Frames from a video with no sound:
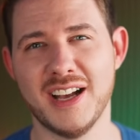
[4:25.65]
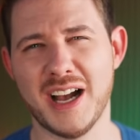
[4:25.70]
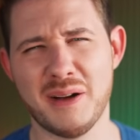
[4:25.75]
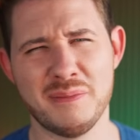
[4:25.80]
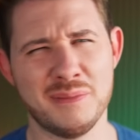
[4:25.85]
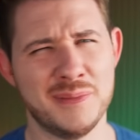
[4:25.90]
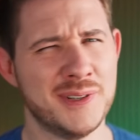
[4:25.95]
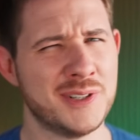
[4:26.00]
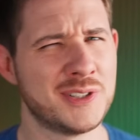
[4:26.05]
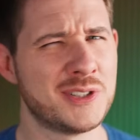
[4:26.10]

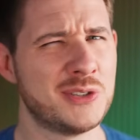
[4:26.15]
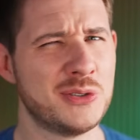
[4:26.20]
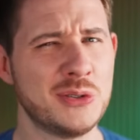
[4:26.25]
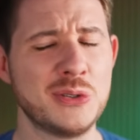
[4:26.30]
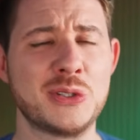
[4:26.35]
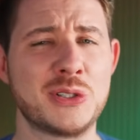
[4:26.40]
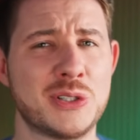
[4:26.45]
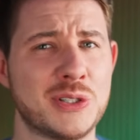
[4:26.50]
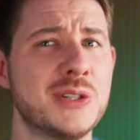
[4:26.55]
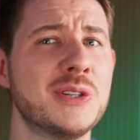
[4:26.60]
I'm not
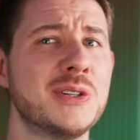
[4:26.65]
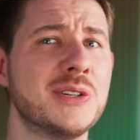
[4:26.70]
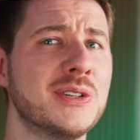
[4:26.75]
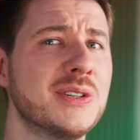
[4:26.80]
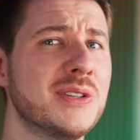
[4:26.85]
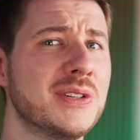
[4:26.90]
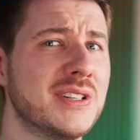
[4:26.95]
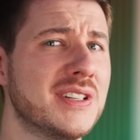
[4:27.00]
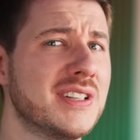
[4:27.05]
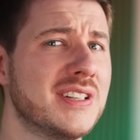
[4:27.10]
too
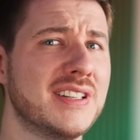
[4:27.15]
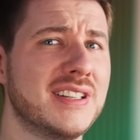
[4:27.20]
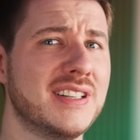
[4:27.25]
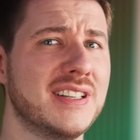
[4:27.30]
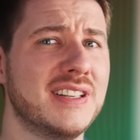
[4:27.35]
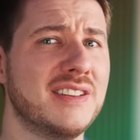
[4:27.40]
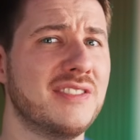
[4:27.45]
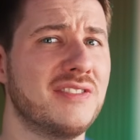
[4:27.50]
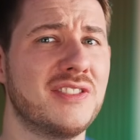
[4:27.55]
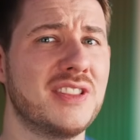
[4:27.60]
sure
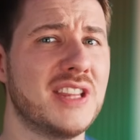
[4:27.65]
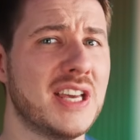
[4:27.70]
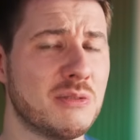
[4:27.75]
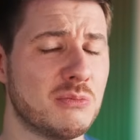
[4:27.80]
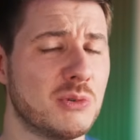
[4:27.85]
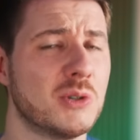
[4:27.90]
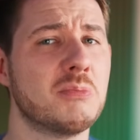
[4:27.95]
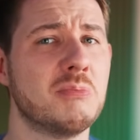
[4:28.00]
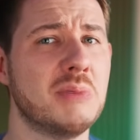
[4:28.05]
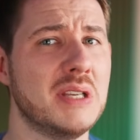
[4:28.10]
if
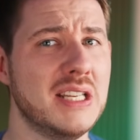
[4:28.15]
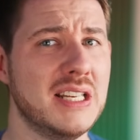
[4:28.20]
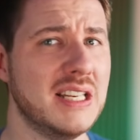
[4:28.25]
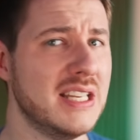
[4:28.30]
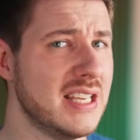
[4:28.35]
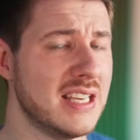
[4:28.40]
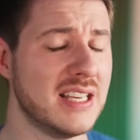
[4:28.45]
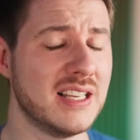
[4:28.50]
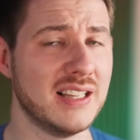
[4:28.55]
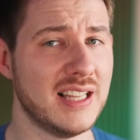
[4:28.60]
that would be
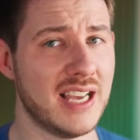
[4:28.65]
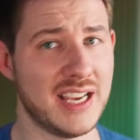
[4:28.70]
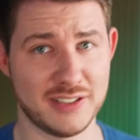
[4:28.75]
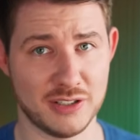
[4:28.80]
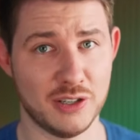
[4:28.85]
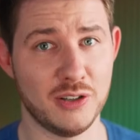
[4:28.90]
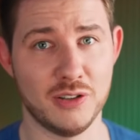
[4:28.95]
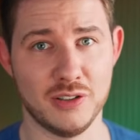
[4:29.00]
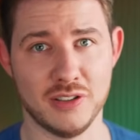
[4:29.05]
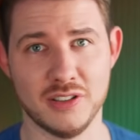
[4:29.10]
legal
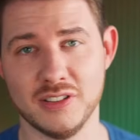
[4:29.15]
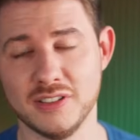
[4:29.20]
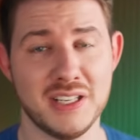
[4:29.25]
at all.